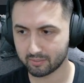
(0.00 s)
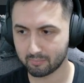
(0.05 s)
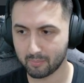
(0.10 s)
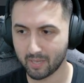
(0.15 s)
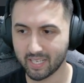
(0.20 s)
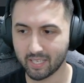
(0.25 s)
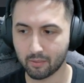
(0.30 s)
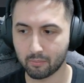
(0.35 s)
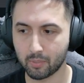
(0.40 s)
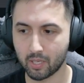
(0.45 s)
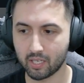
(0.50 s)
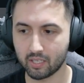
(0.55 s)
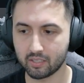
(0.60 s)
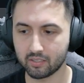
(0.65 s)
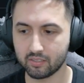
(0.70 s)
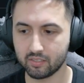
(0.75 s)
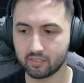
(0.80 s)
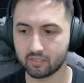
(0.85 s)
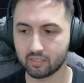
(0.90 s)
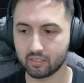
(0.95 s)
my
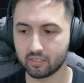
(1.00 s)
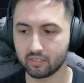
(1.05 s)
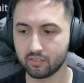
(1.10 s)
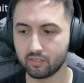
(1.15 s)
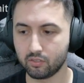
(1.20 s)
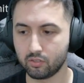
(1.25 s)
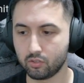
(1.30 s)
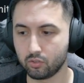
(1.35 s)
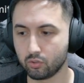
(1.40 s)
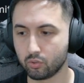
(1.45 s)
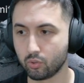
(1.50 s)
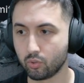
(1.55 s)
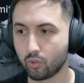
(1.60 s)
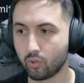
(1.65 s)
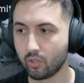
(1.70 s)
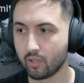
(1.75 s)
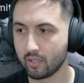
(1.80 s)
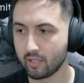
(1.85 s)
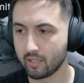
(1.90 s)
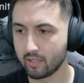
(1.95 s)
advice is to
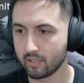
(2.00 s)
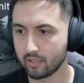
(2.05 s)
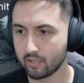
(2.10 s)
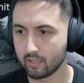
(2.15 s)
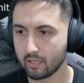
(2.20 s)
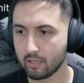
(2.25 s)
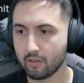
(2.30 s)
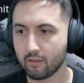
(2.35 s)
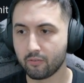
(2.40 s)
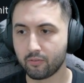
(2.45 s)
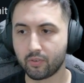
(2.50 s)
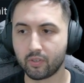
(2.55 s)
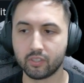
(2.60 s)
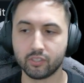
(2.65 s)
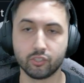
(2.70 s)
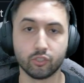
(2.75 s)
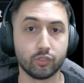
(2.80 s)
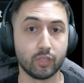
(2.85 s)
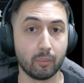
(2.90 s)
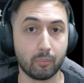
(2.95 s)

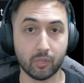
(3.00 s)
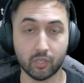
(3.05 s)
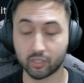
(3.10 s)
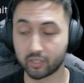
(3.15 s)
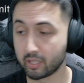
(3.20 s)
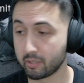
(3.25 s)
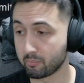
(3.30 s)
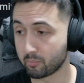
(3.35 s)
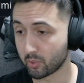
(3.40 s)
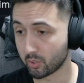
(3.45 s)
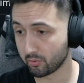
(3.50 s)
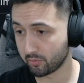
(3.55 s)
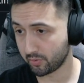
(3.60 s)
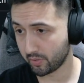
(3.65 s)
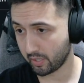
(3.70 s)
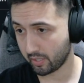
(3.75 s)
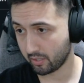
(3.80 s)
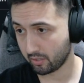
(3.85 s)
first use a per game profile